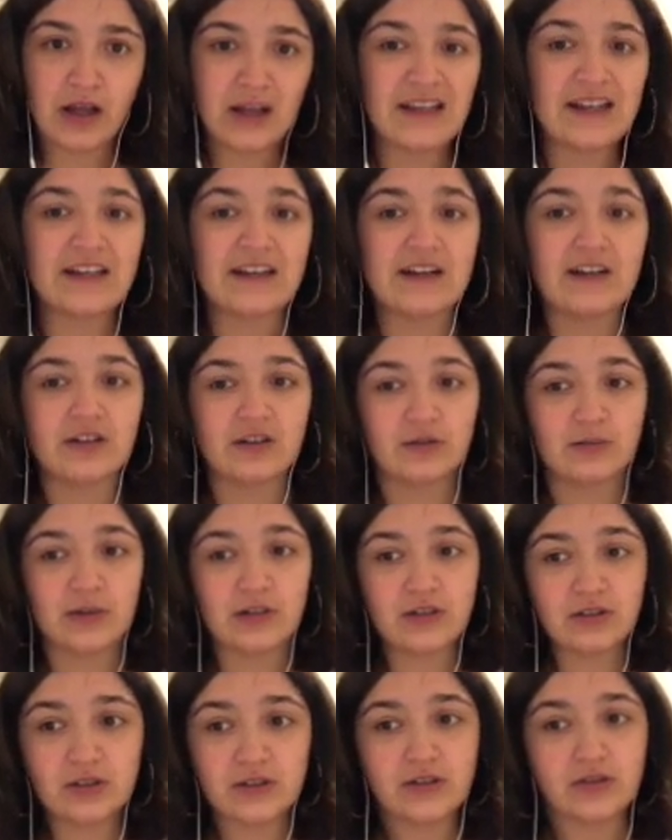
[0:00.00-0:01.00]
In
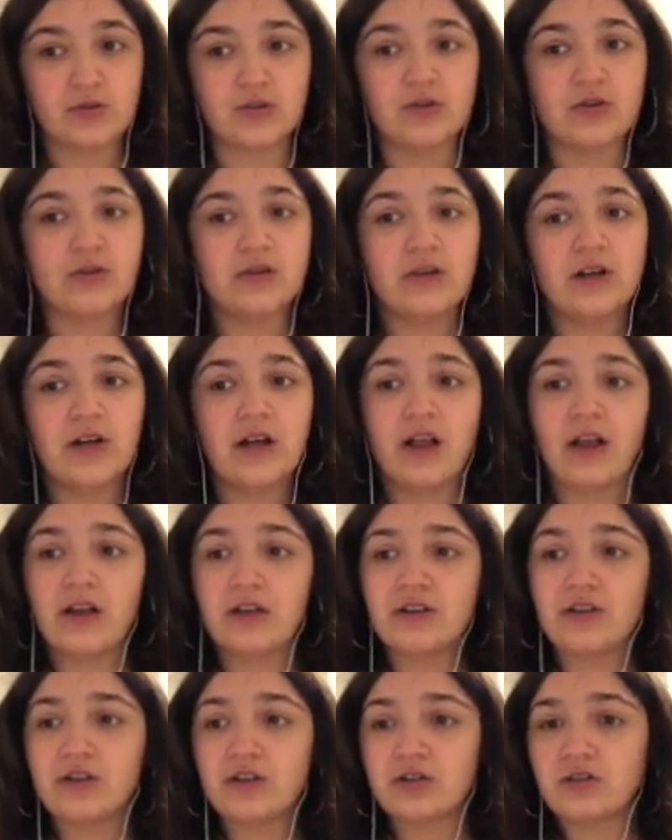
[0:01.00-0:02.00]
elementary school,
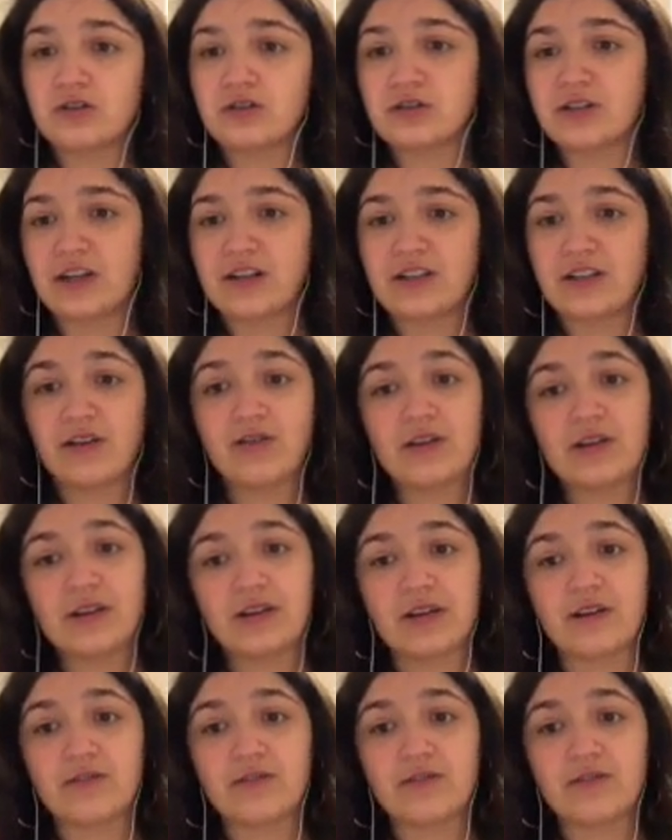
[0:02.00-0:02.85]
the children's activity